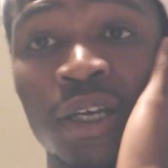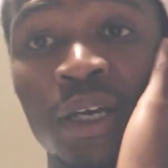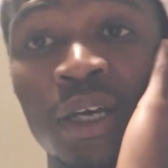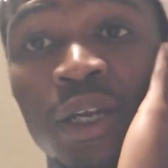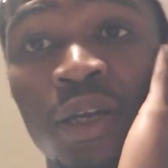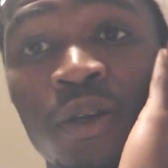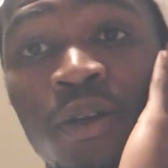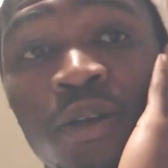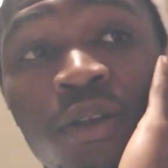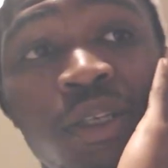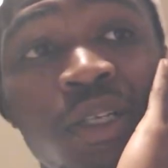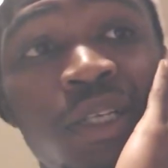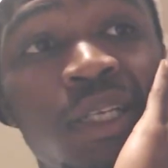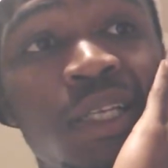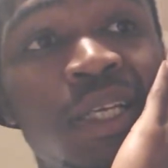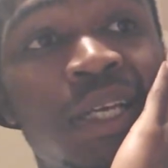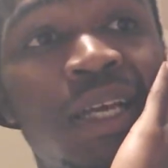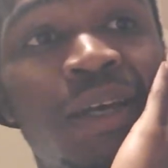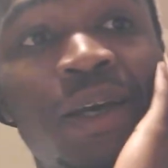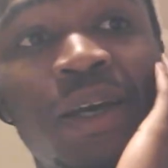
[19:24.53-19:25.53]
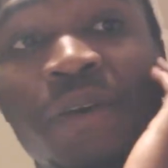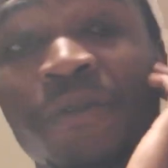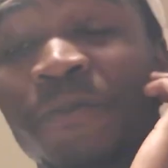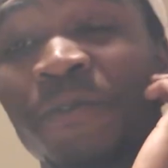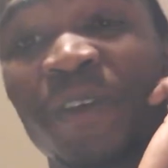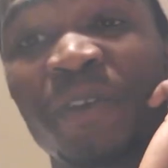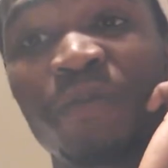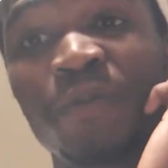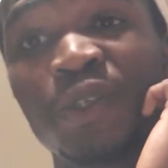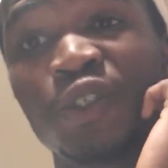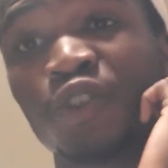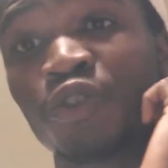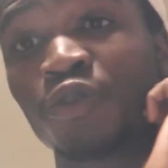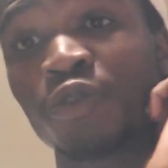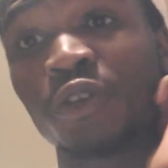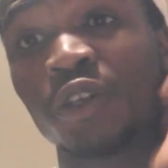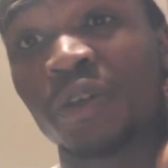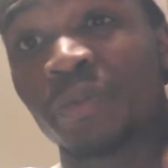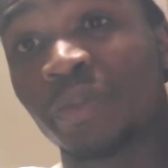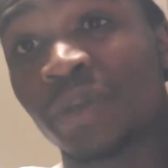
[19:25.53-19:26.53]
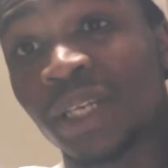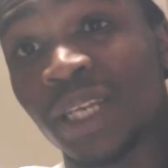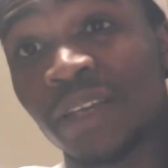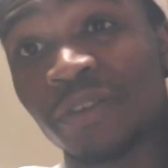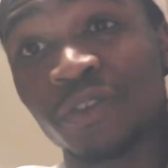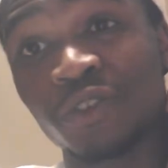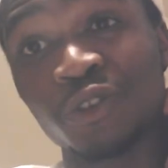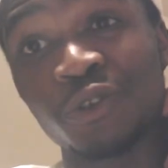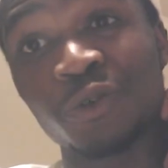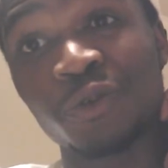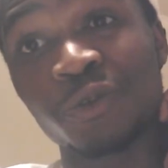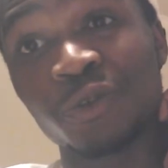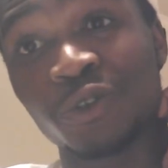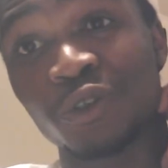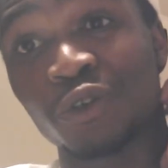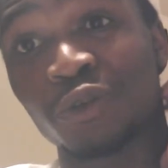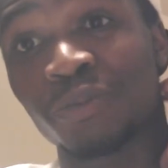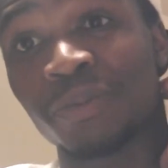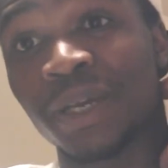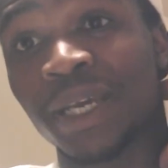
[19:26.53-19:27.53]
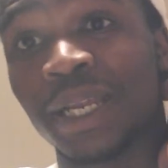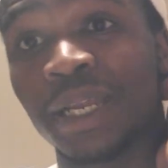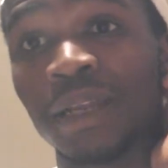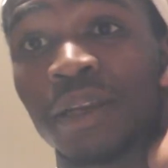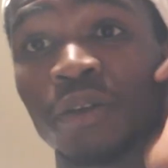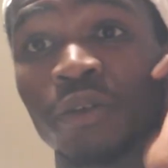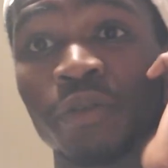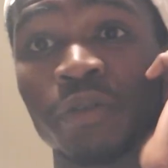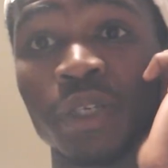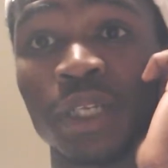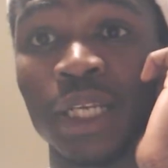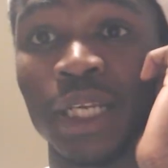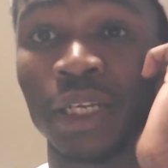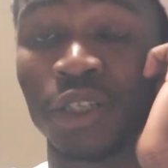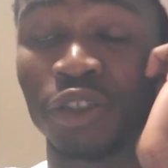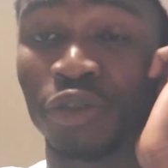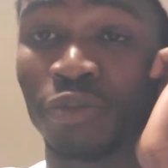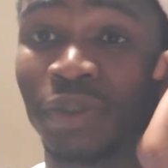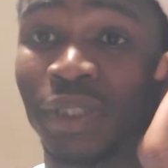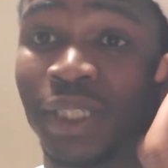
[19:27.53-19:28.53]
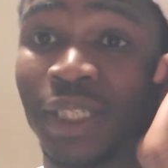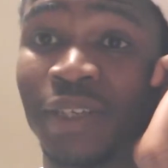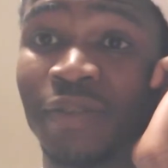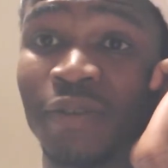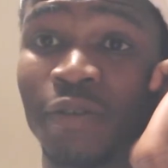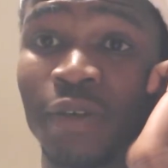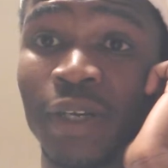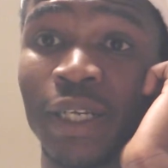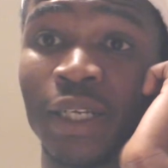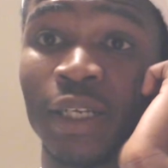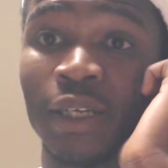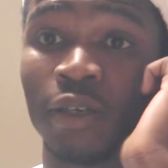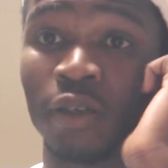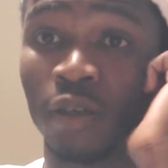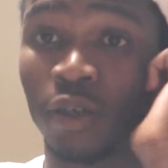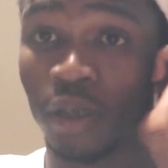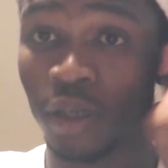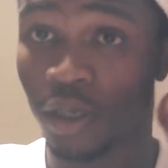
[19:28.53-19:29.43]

I've been screwing up in life so bad. I don't even think I should be living right now.